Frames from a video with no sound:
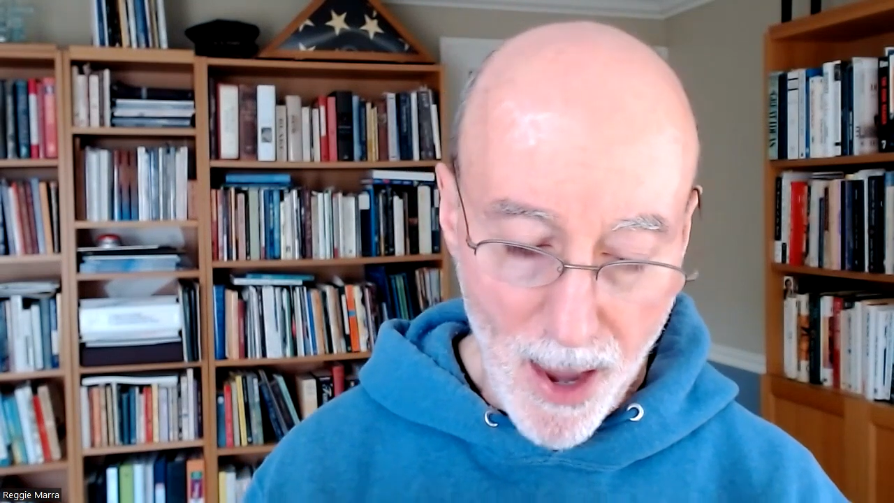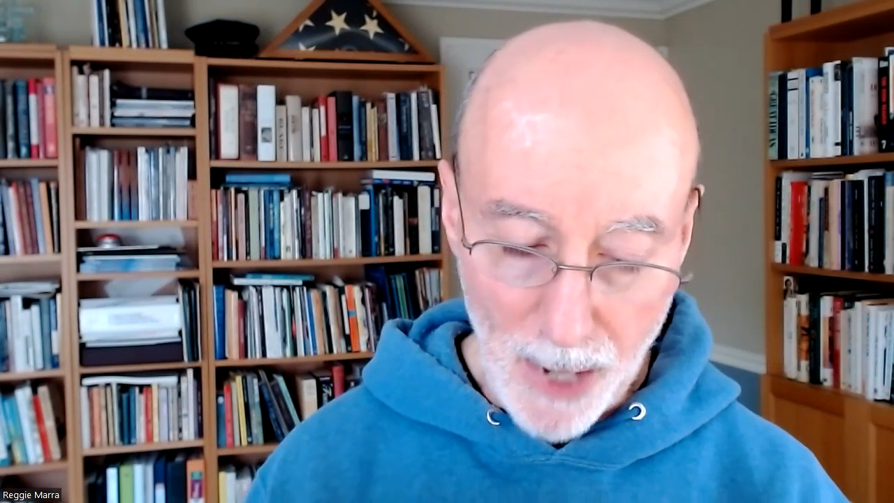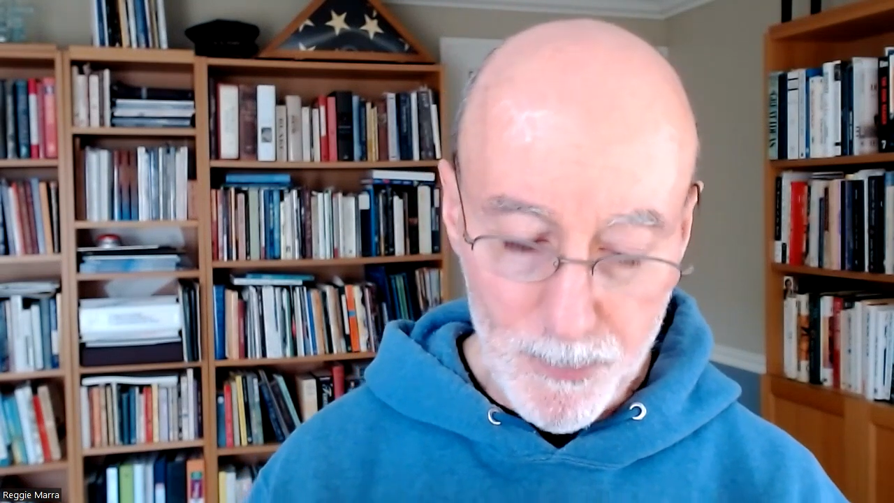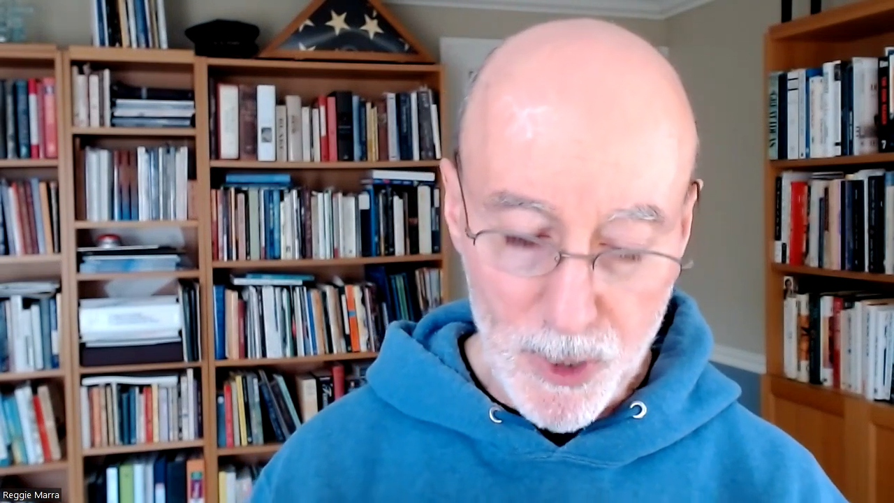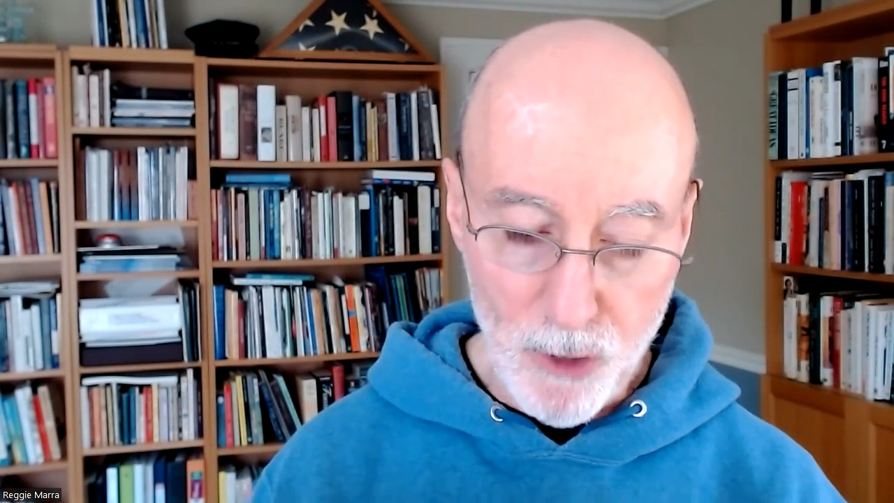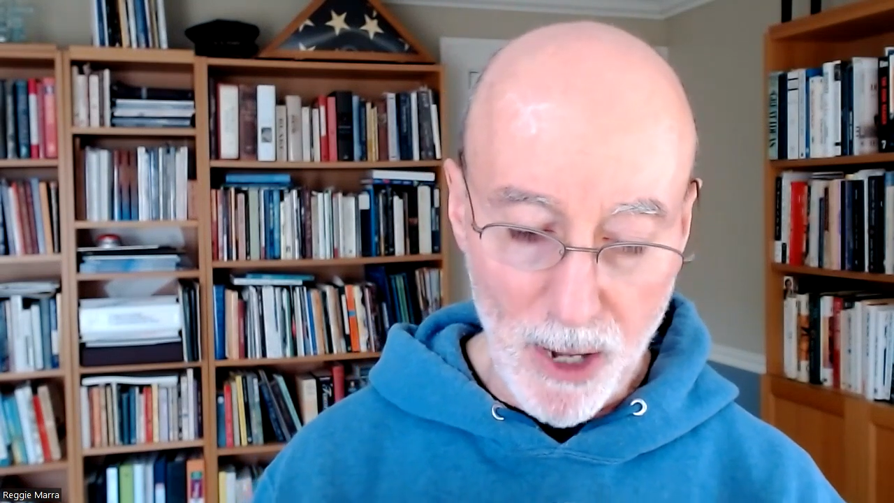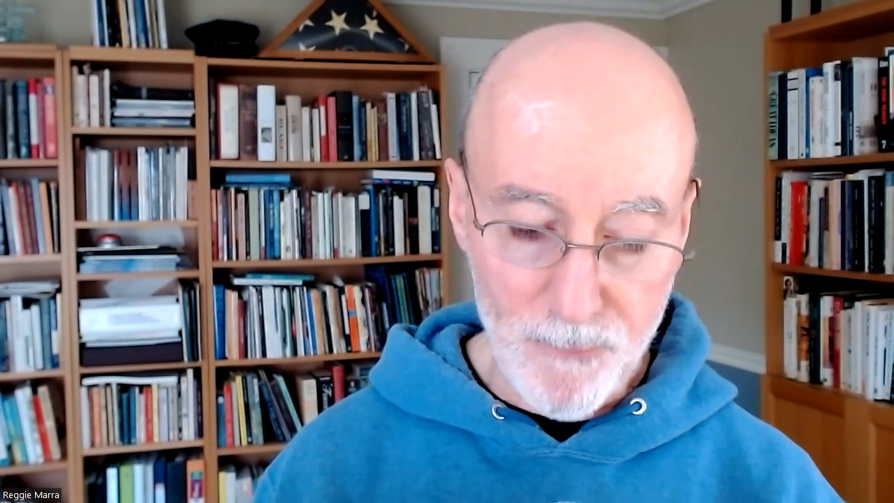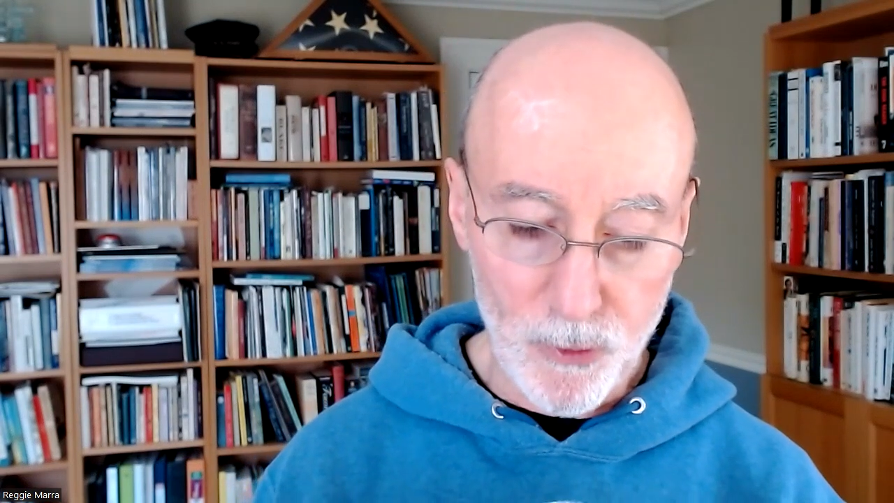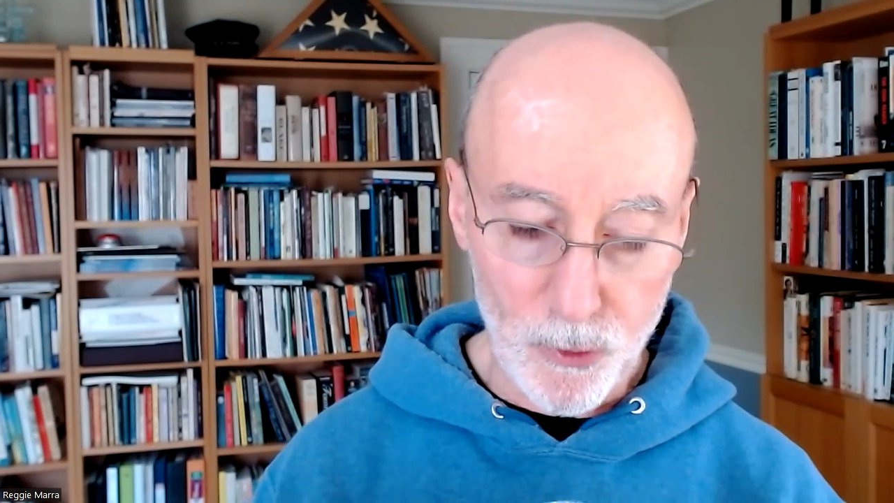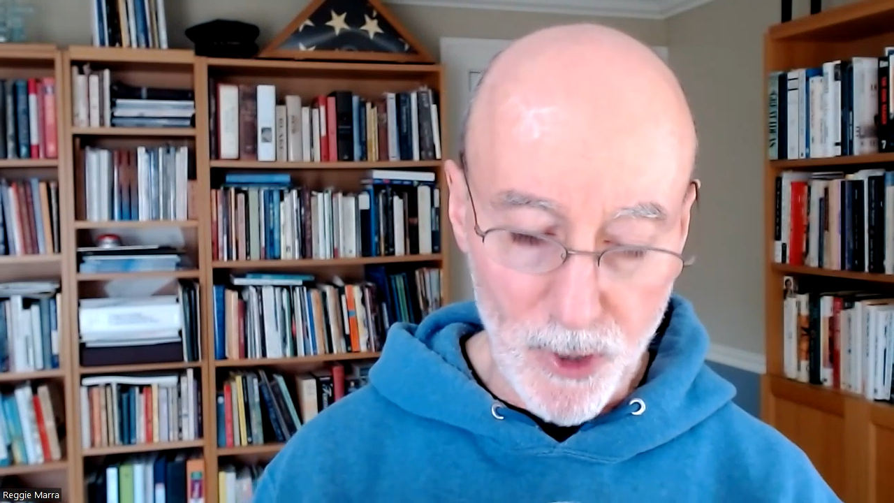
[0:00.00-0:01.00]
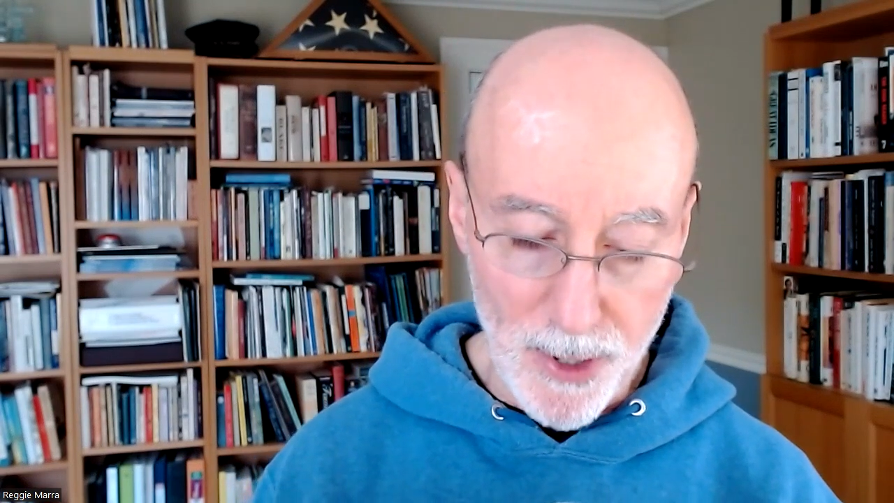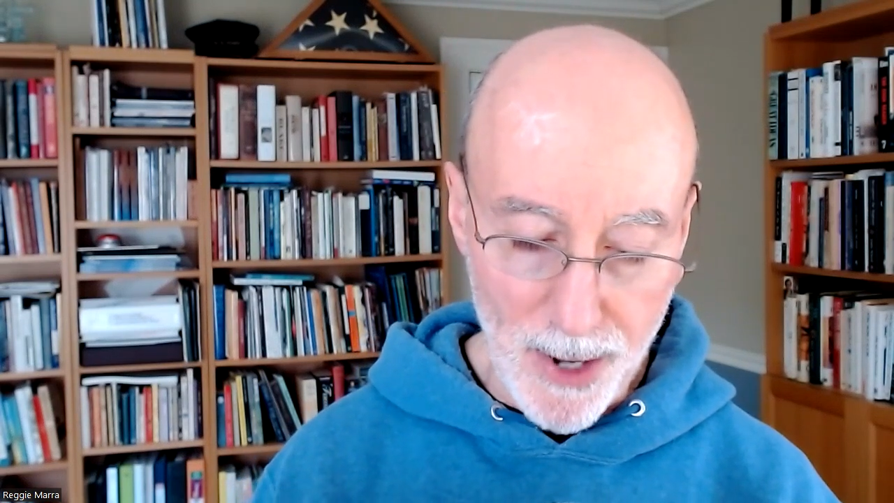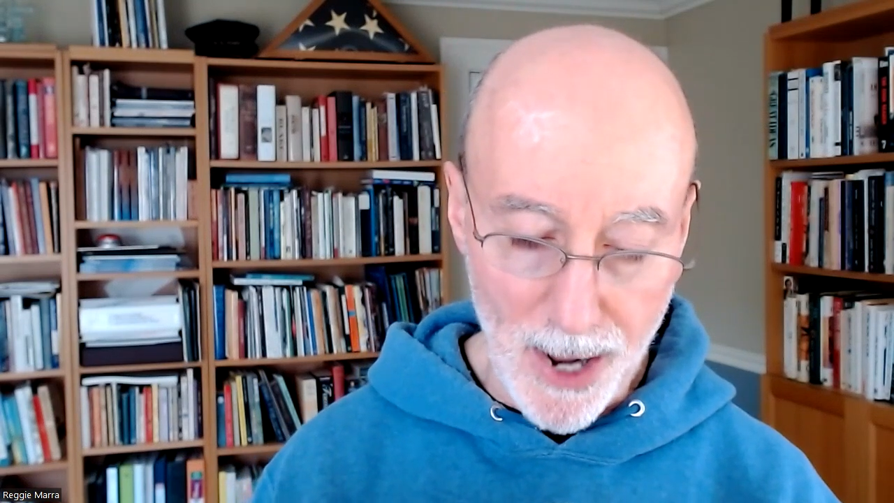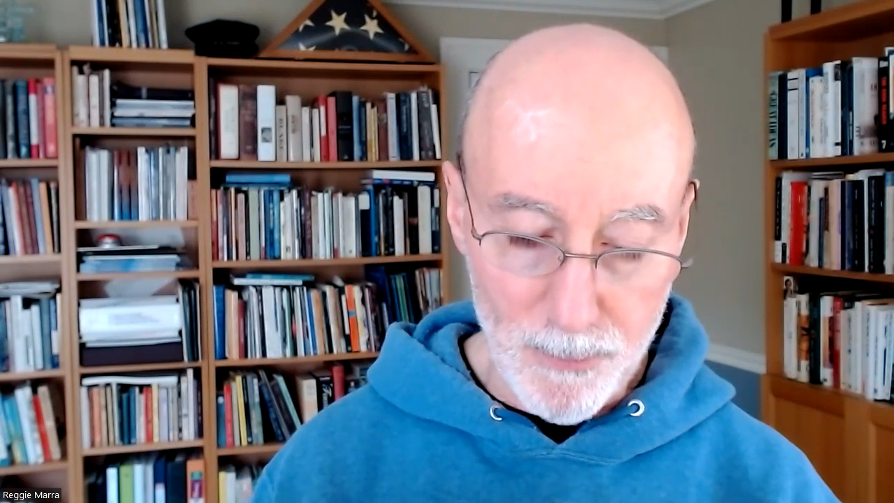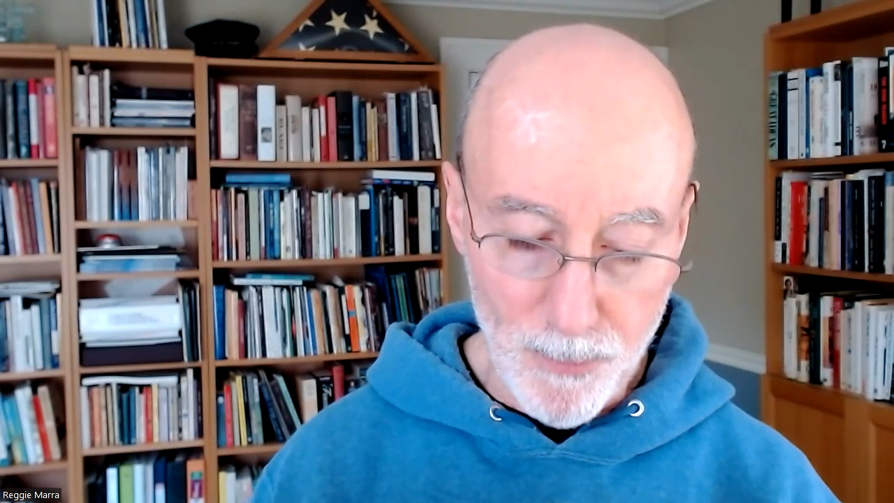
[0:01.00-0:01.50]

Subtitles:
I'd be grateful to not